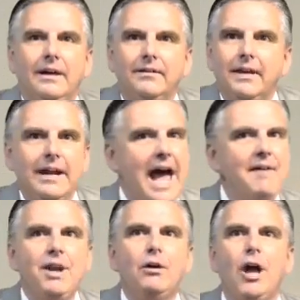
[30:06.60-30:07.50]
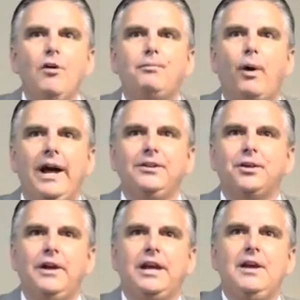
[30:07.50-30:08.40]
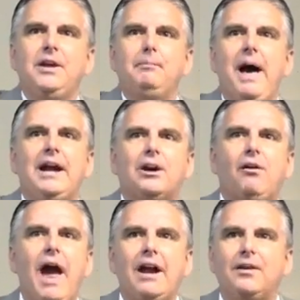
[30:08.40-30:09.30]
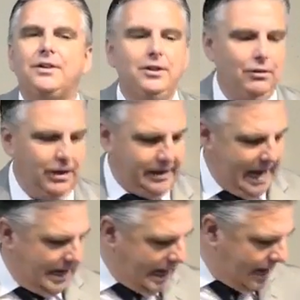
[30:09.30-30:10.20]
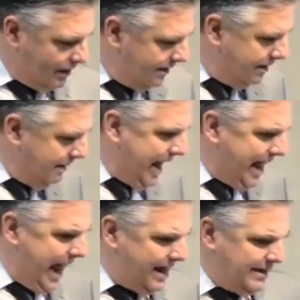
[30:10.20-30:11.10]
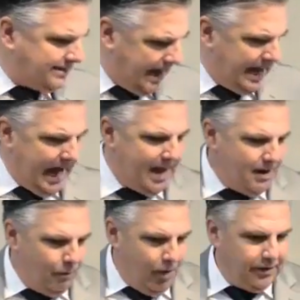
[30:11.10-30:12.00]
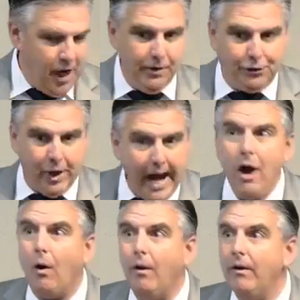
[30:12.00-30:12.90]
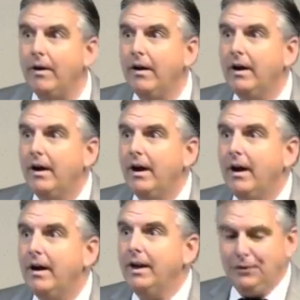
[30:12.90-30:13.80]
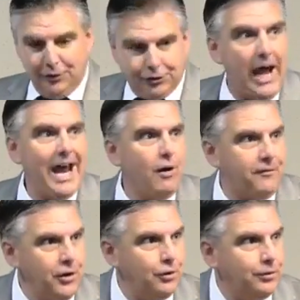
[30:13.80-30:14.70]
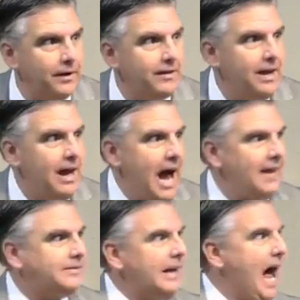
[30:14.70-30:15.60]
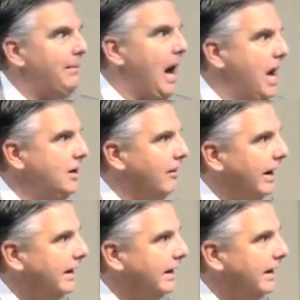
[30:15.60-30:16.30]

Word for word: and have no loaf bread so they give you a pack of crackers and you look at it like Man, I, I didn't say I want to go to jail. This is jail food. I said, I'm hungry.